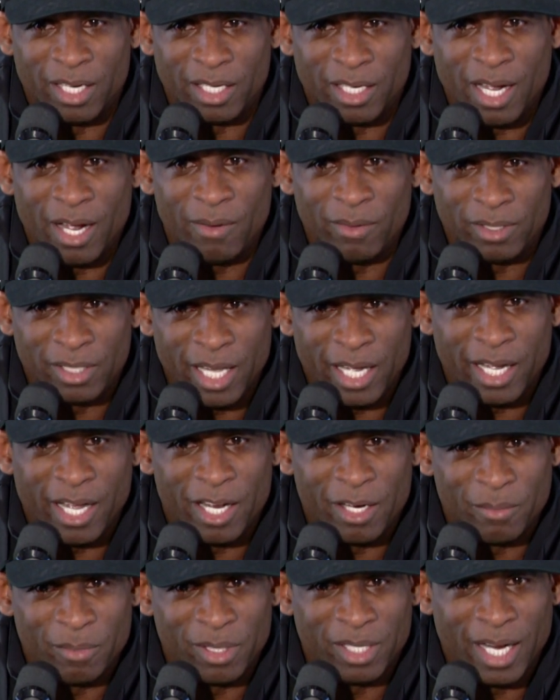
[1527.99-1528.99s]
I, I would think
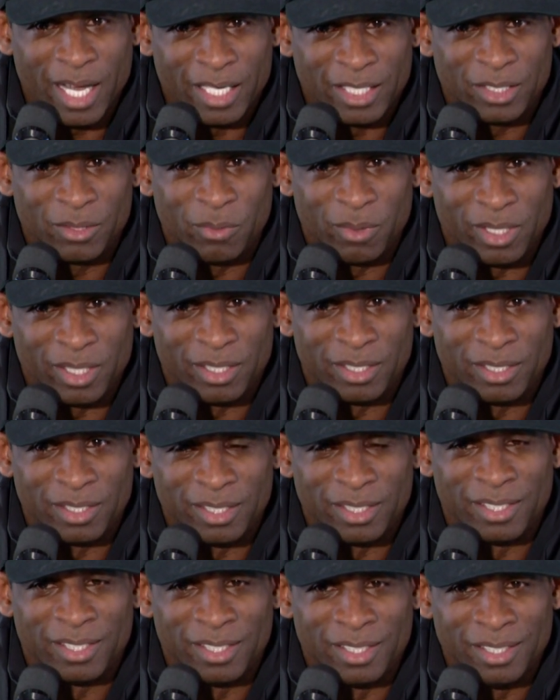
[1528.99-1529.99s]
I'd have been nice with
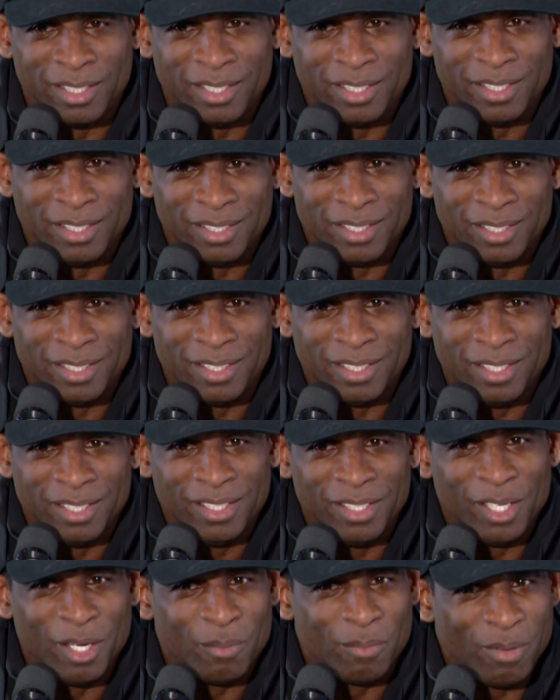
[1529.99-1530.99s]
it.